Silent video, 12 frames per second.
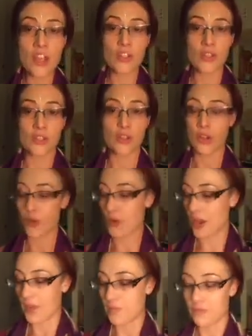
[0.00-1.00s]
So
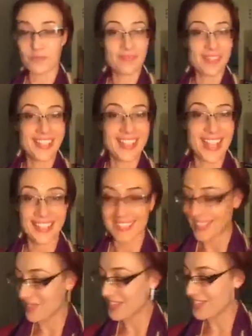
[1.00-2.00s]
yeah,
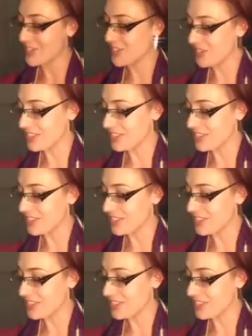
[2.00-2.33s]
let me just do